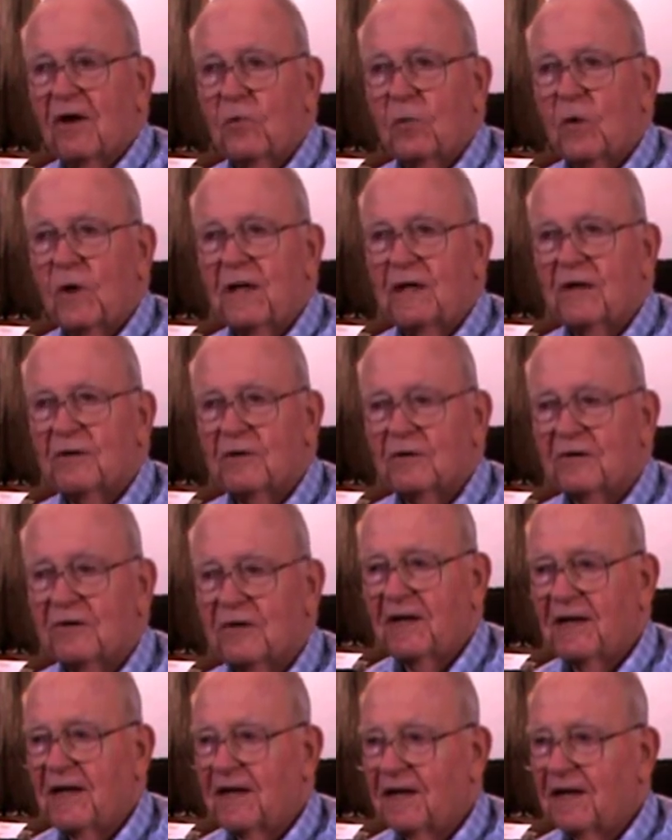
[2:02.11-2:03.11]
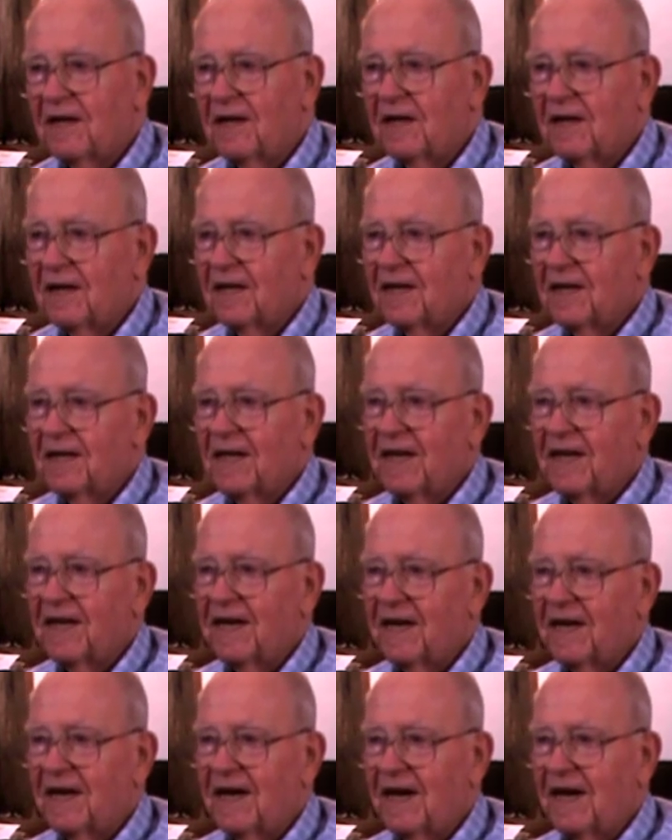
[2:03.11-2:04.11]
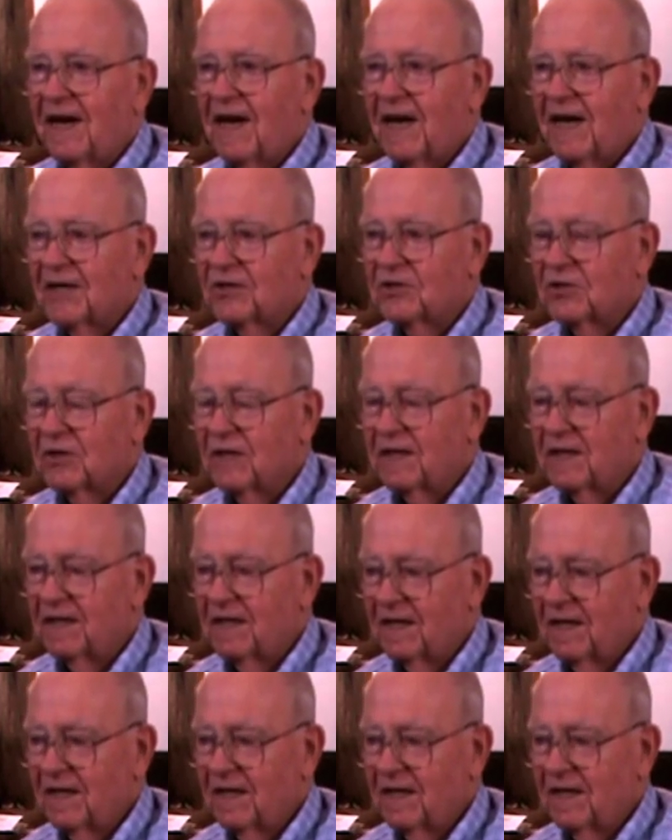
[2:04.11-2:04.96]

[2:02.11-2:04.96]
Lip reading: wheels, and they actually